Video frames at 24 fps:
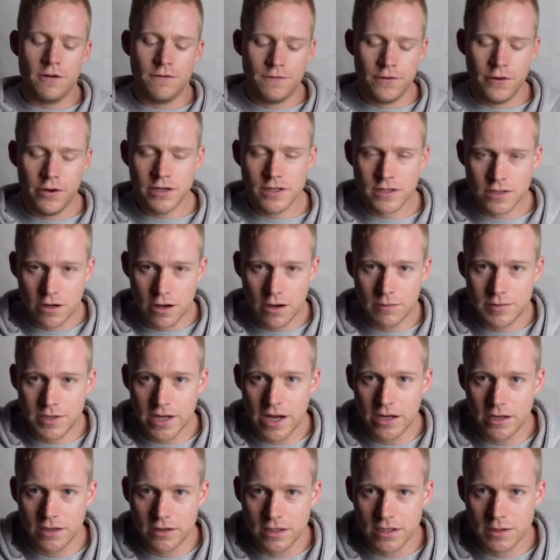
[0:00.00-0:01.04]
First time
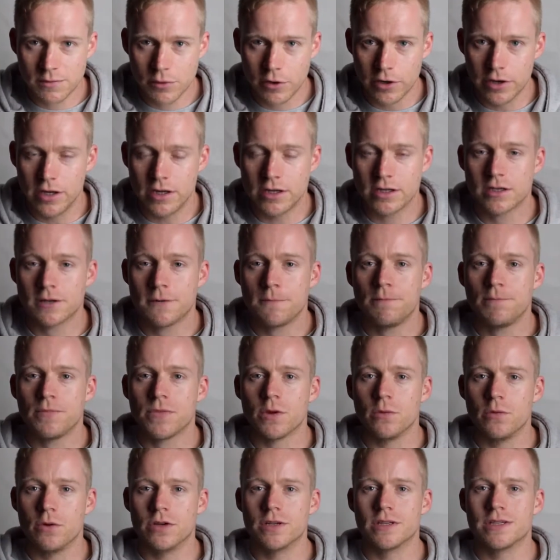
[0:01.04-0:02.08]
taking this product
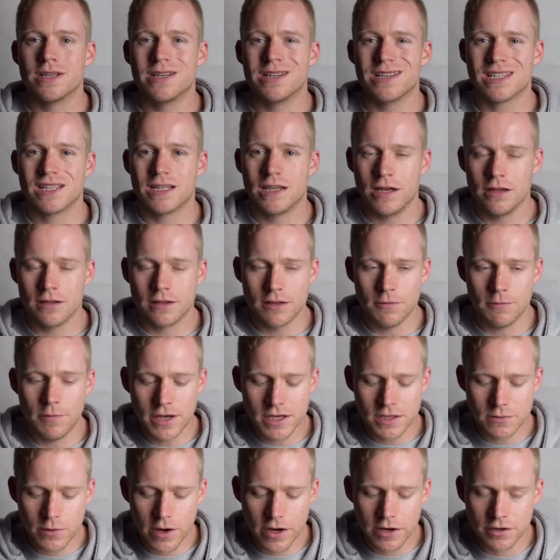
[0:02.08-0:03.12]
was the
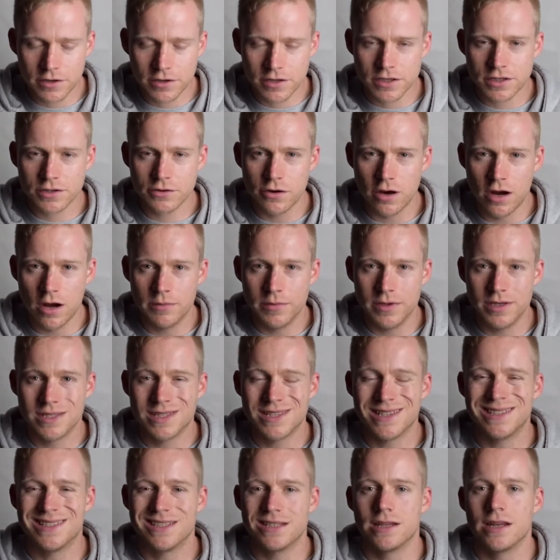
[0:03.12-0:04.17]
best way to describe this
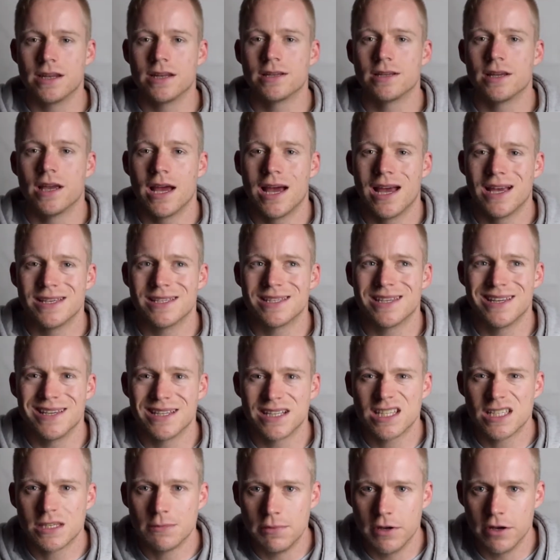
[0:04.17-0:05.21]
is as an
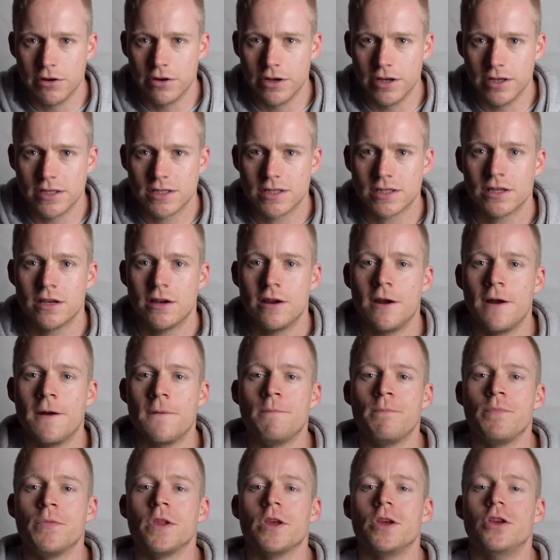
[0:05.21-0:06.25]
experience.
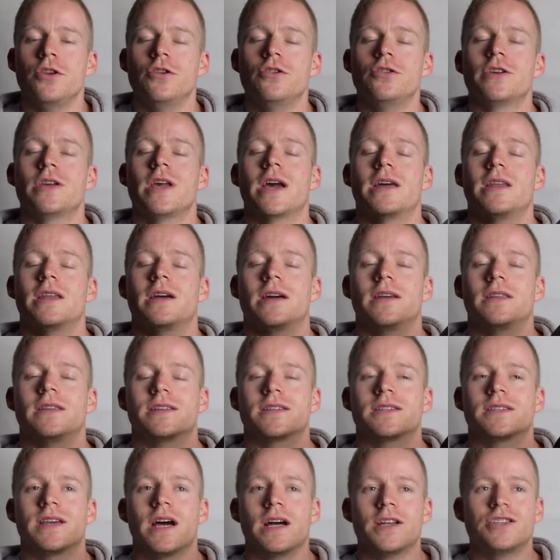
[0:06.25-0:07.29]
You get
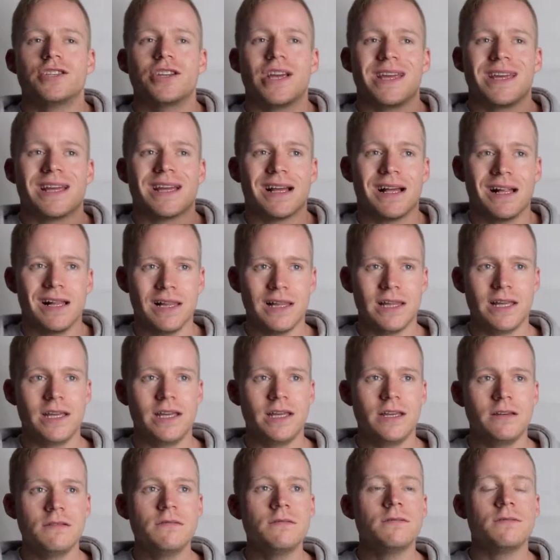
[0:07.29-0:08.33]
such a
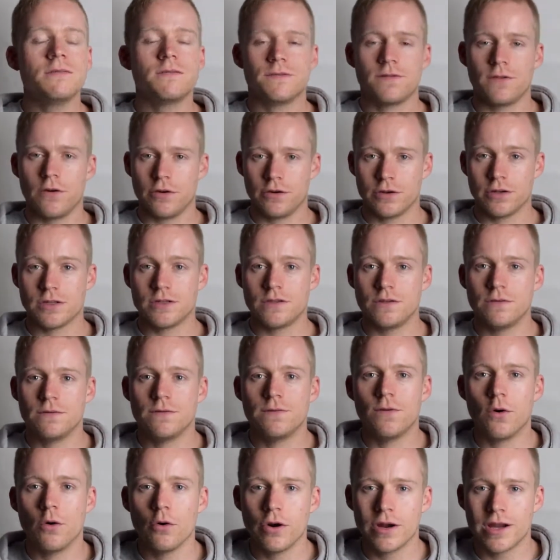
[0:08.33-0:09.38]
clean, focused,
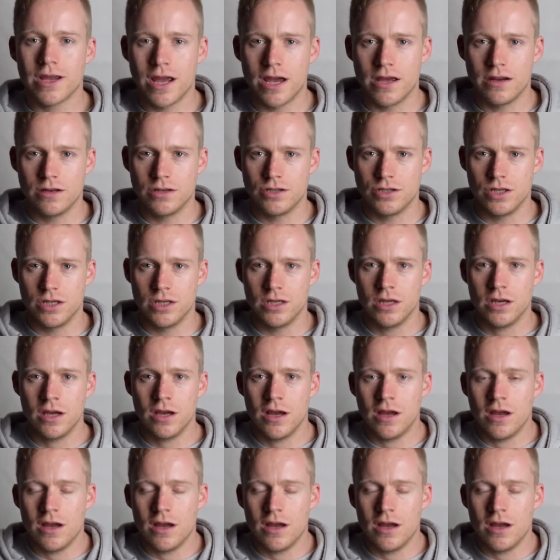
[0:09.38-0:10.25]
euphoric energy,